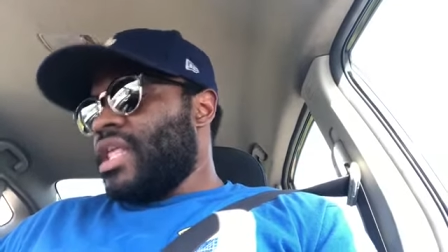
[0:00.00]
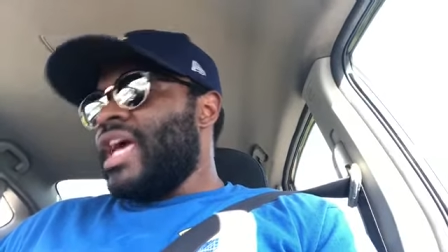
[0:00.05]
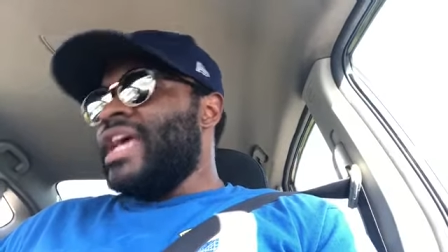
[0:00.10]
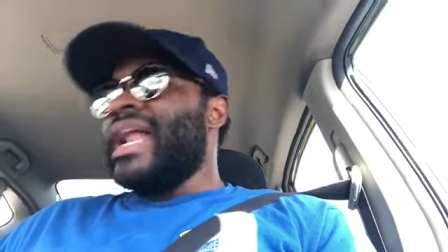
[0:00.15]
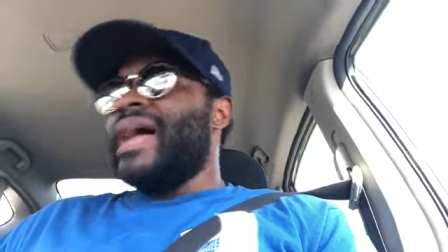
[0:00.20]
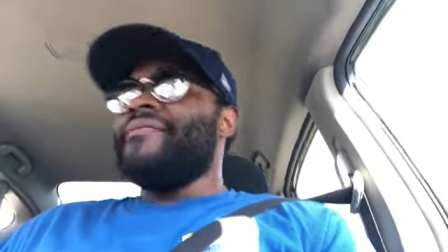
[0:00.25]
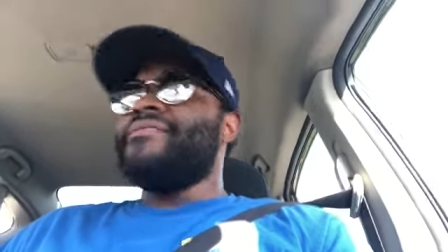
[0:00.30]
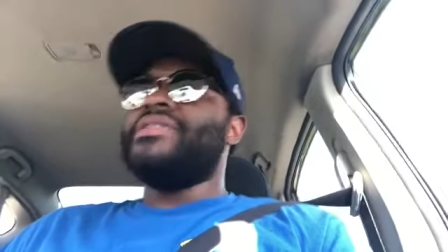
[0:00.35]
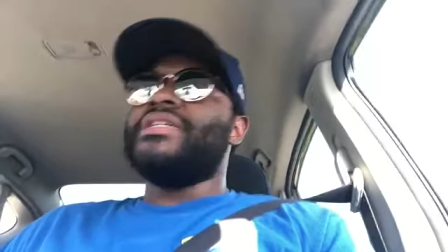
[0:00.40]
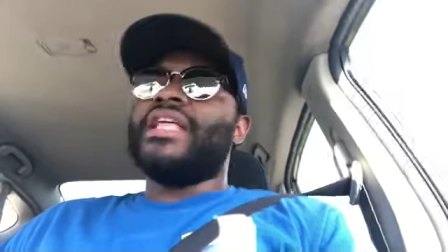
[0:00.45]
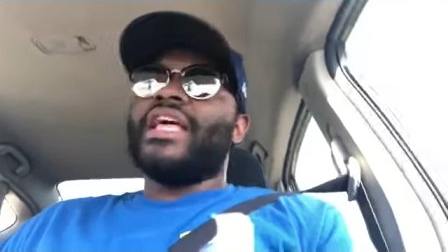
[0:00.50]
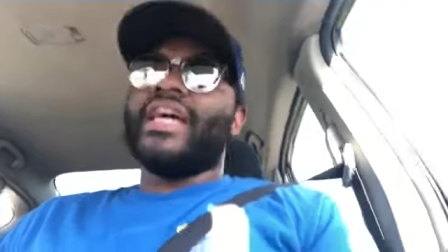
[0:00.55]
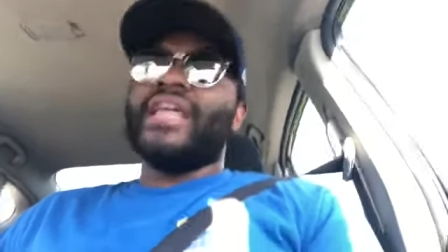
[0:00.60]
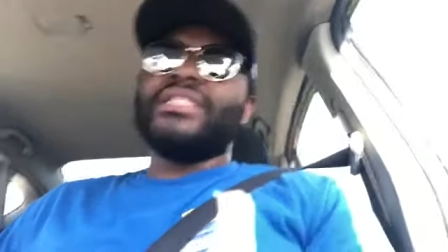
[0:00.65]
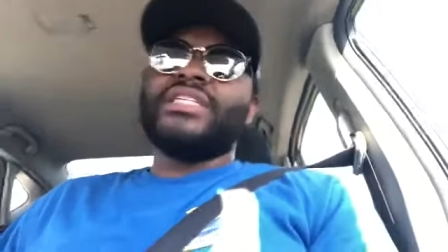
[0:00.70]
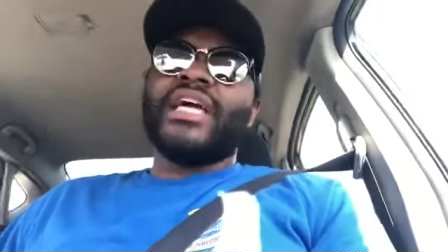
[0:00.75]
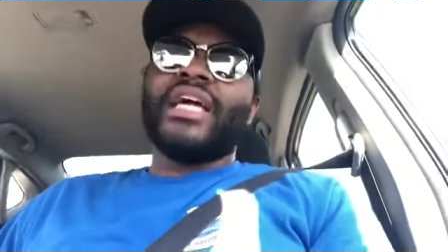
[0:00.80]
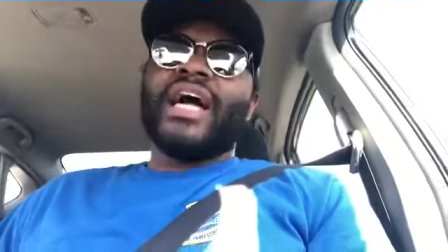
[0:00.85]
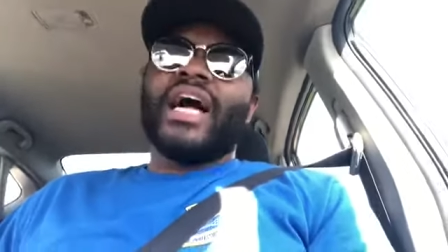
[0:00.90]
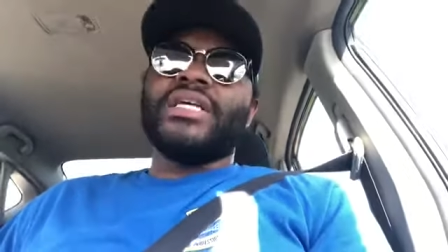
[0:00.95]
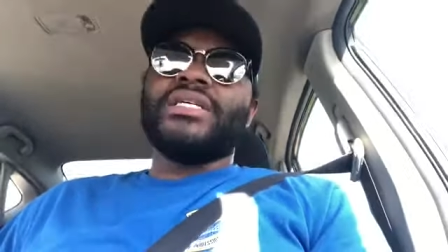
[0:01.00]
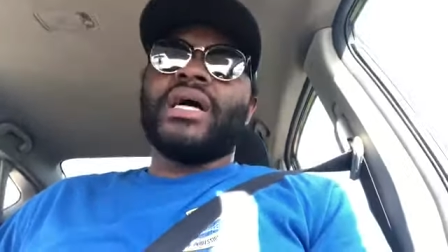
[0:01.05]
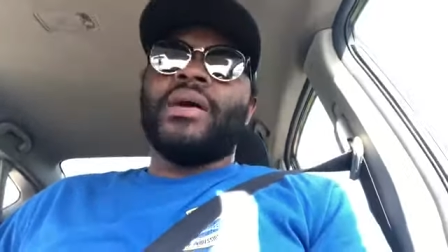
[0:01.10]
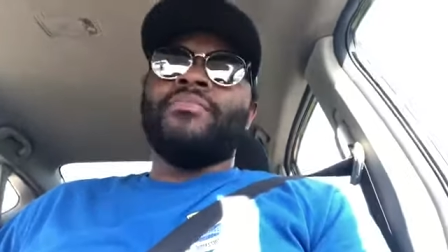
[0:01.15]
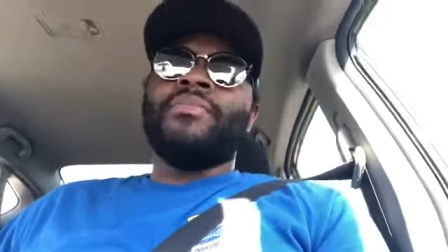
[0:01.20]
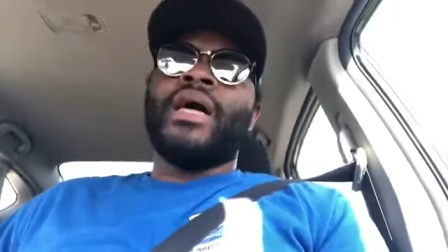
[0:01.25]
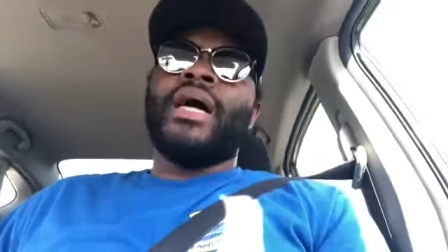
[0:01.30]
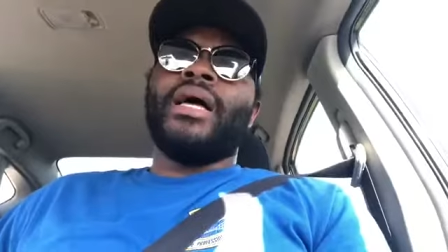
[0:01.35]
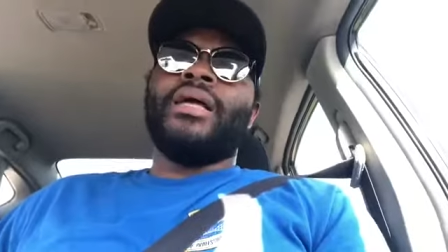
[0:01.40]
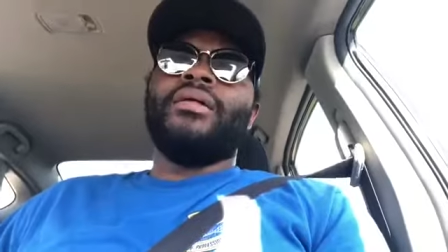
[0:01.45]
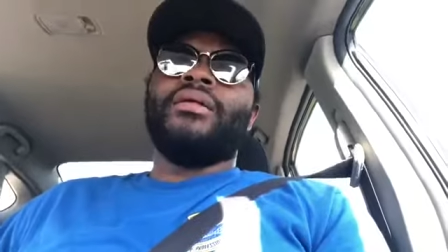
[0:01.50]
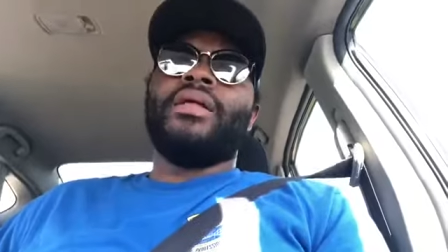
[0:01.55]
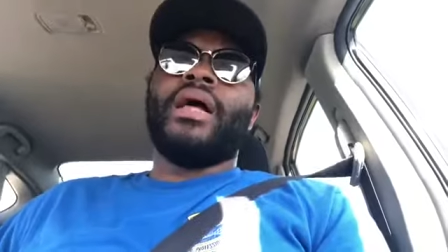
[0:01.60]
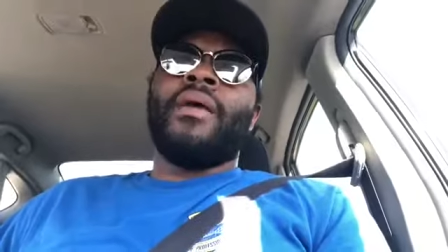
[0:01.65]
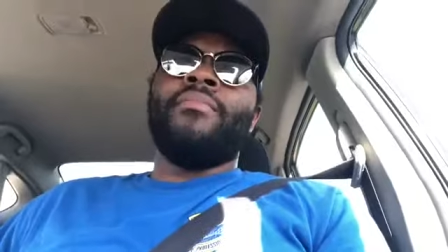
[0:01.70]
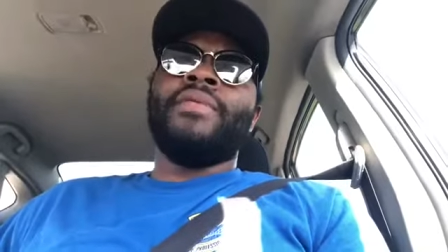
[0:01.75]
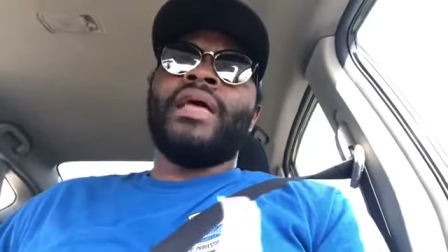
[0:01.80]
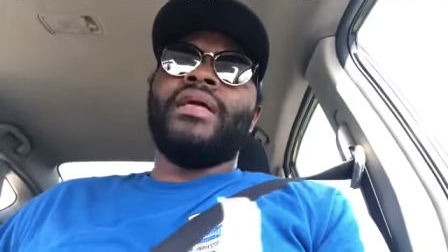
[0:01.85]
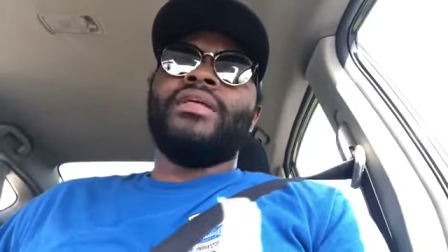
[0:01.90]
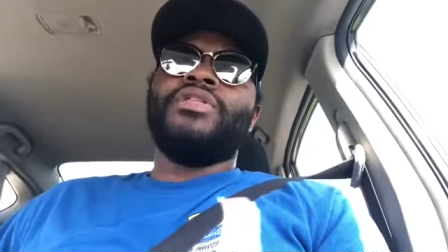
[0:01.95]
and obviously, like I said, guys, I'm not
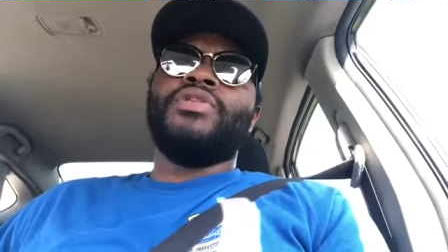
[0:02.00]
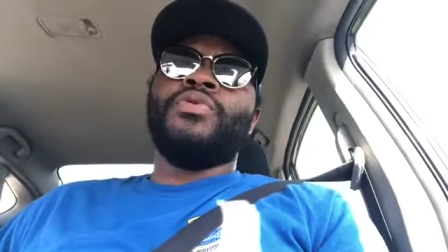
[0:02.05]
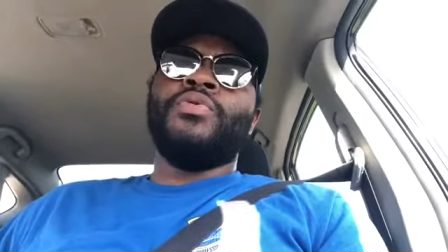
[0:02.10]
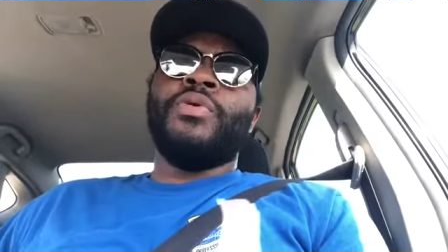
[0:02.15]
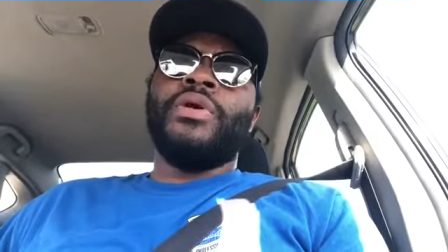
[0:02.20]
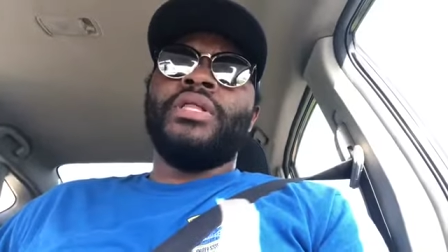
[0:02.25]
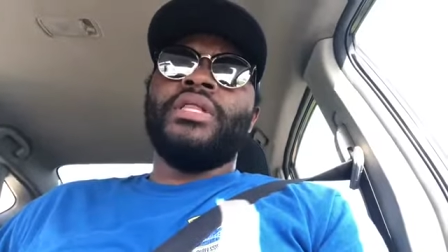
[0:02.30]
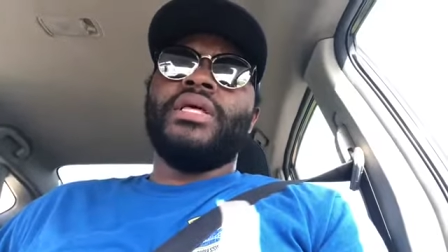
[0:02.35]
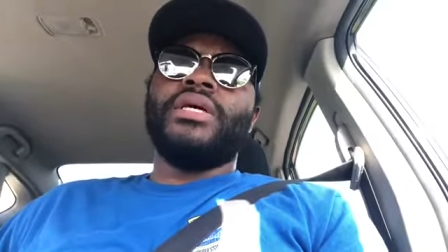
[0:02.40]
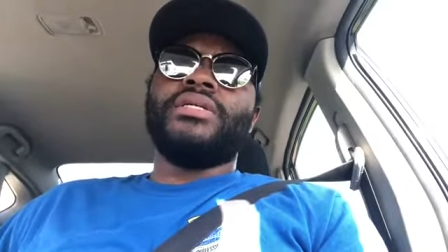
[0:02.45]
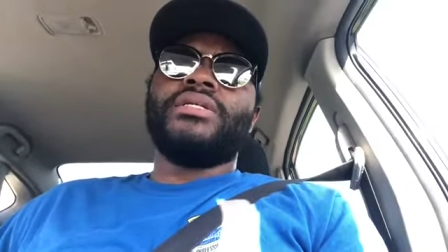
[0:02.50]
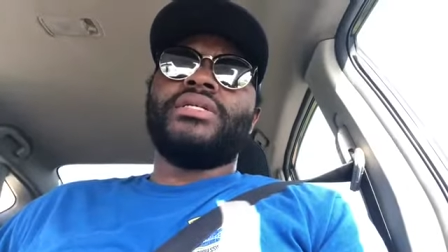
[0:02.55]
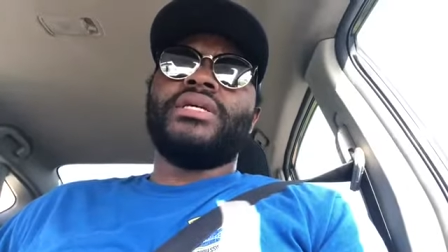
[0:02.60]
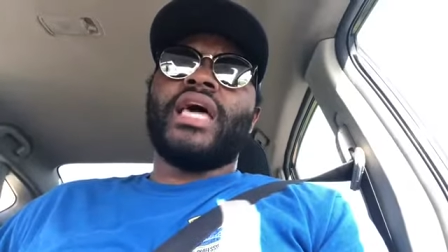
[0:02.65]
I'm not doing this